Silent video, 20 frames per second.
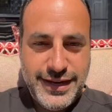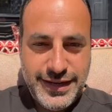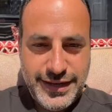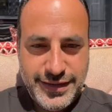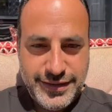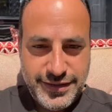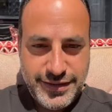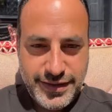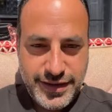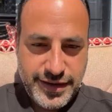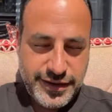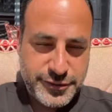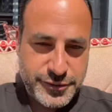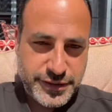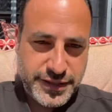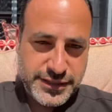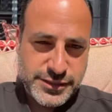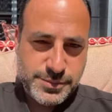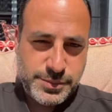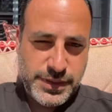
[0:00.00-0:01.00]
And the hair
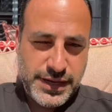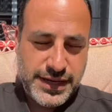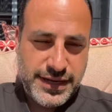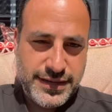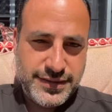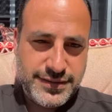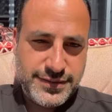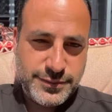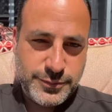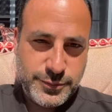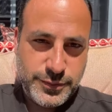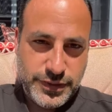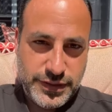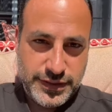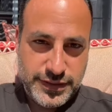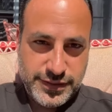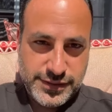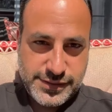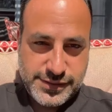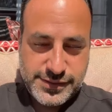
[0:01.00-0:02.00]
transplant
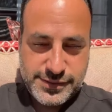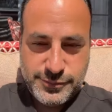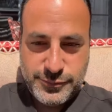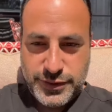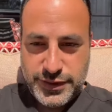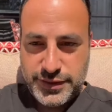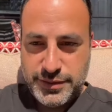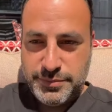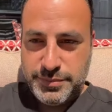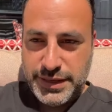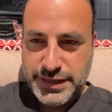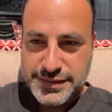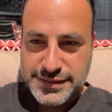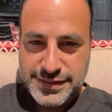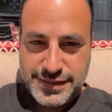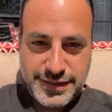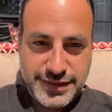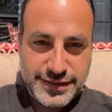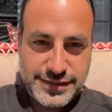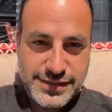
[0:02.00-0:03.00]
was one of the
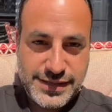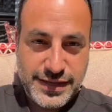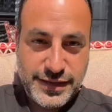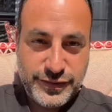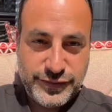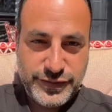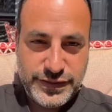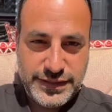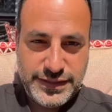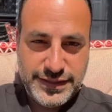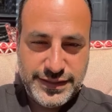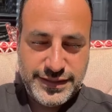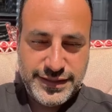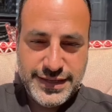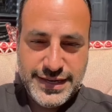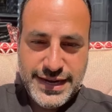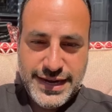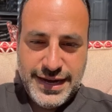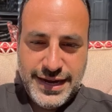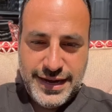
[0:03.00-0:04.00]
best things I ever did.